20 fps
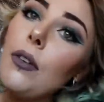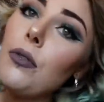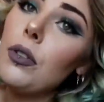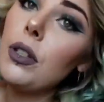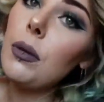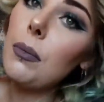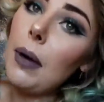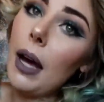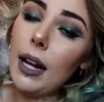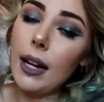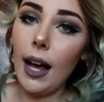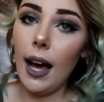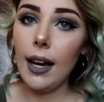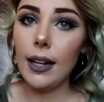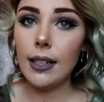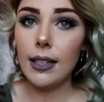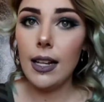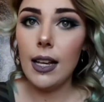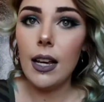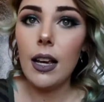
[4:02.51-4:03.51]
I have really bad
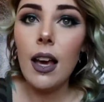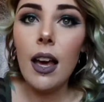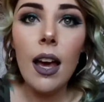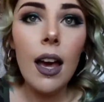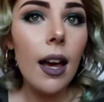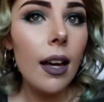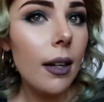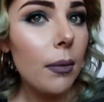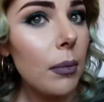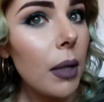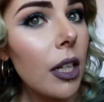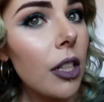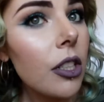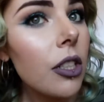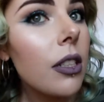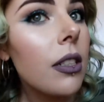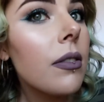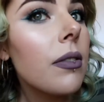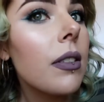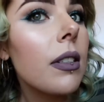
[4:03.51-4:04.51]
acne, and I'm not
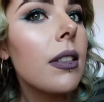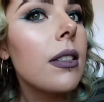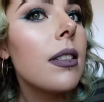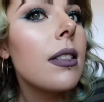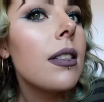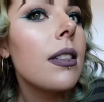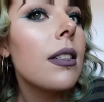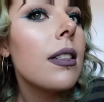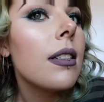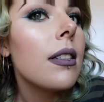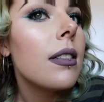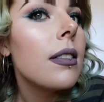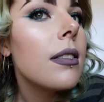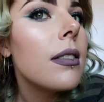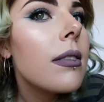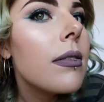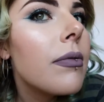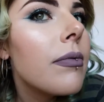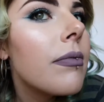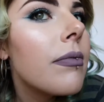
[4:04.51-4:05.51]
sure if you can see it.